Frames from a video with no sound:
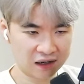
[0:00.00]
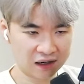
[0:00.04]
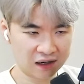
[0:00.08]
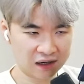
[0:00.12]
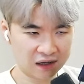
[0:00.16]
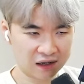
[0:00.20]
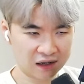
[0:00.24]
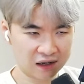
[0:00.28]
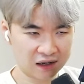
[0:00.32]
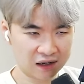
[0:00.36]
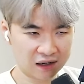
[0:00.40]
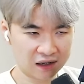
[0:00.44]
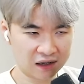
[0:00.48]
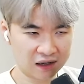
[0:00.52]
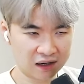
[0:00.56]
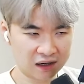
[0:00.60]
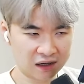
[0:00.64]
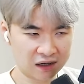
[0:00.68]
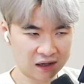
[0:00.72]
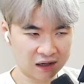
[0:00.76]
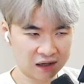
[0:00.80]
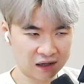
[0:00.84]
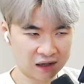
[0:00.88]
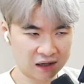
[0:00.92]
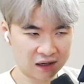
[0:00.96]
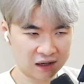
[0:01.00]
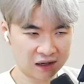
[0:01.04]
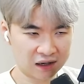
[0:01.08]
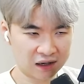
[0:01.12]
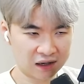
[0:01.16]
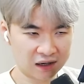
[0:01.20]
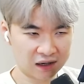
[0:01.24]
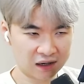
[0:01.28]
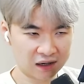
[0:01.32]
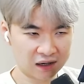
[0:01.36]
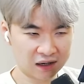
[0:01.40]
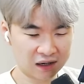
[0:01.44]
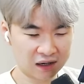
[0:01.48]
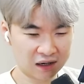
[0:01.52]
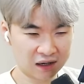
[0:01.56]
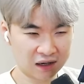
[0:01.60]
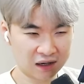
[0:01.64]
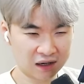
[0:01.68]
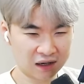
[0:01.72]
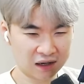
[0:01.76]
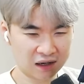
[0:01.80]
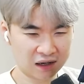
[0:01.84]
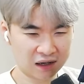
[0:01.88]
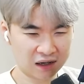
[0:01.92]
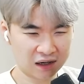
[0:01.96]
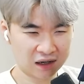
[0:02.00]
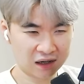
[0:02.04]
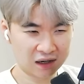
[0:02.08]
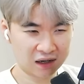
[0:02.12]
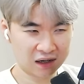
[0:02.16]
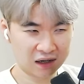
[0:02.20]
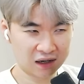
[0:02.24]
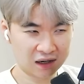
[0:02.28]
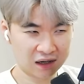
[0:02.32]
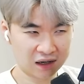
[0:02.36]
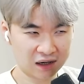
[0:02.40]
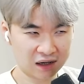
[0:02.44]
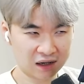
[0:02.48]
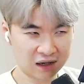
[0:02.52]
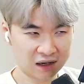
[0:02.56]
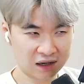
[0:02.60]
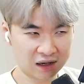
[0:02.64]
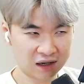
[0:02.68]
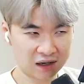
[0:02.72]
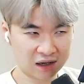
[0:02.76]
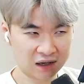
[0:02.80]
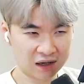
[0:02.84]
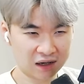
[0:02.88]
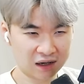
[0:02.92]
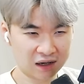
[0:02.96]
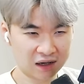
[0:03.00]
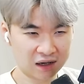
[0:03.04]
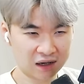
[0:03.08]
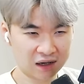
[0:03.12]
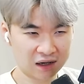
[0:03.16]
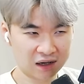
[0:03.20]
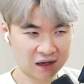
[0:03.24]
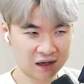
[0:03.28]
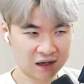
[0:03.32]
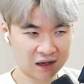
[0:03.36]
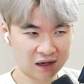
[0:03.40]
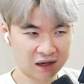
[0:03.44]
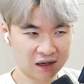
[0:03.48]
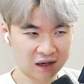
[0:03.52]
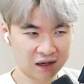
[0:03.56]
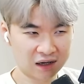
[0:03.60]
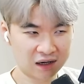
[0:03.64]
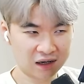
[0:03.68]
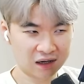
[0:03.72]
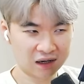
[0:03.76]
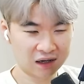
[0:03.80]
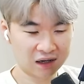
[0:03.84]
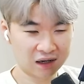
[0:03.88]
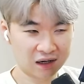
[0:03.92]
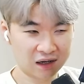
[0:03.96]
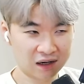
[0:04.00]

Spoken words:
(silence)